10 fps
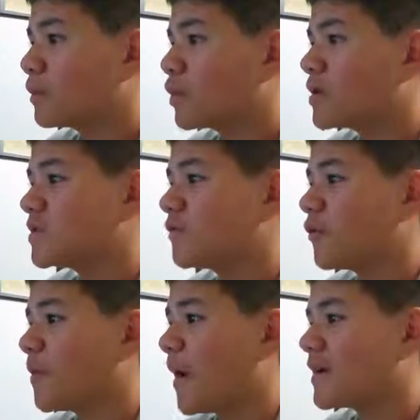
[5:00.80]
present
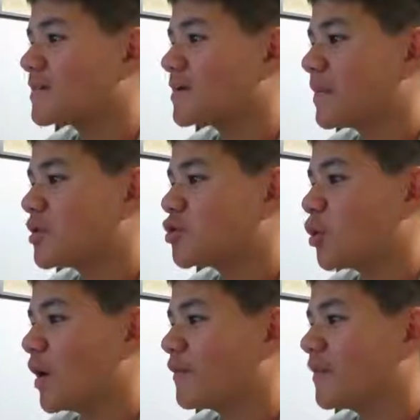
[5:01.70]
for passing my
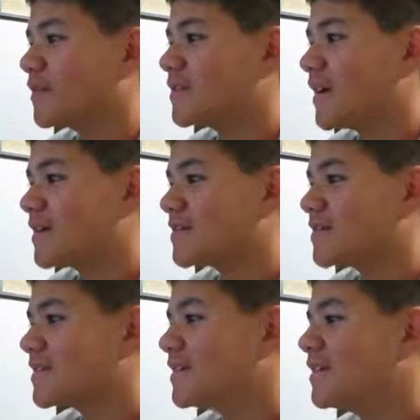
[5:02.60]
driving
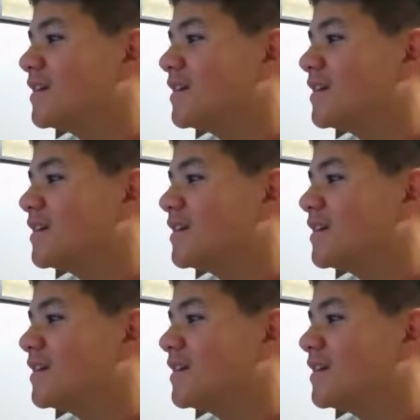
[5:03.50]
test.